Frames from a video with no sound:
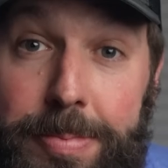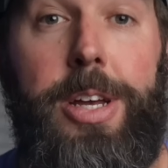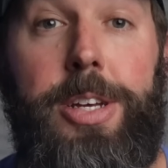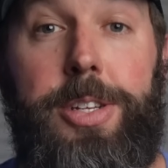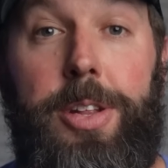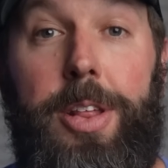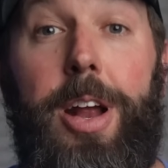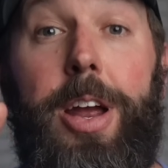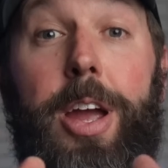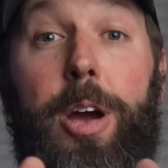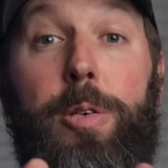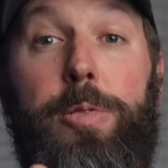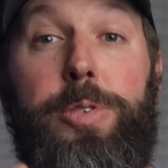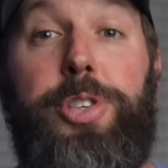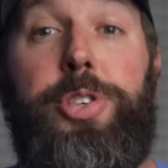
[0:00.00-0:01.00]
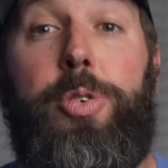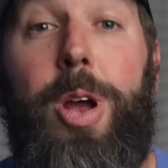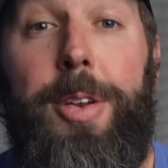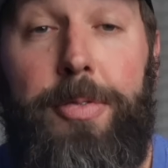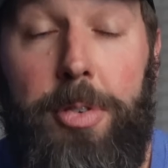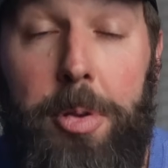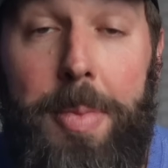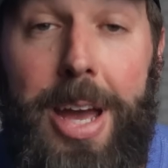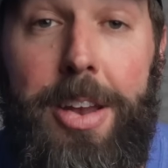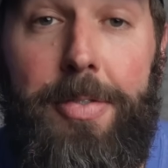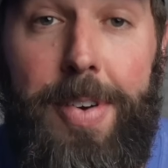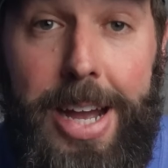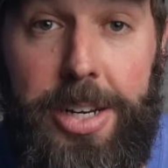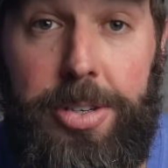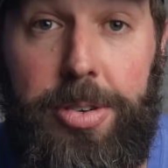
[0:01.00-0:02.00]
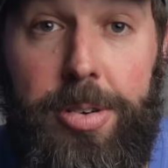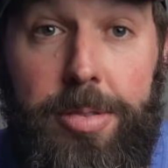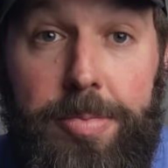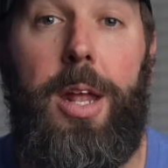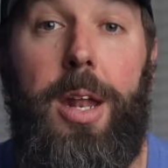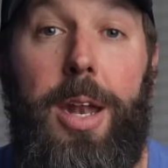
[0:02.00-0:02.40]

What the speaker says: So there you go, straight from the manufacturer.